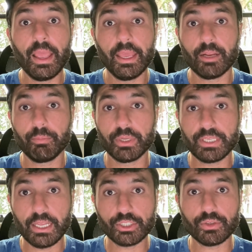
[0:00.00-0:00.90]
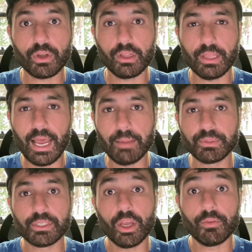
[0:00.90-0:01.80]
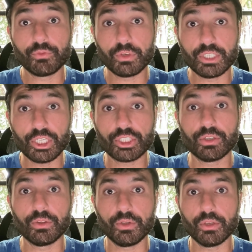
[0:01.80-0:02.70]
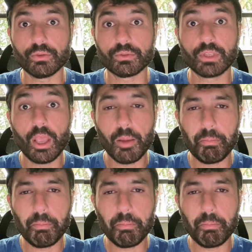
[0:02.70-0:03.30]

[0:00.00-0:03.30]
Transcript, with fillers: and a potential collapse of traditional news.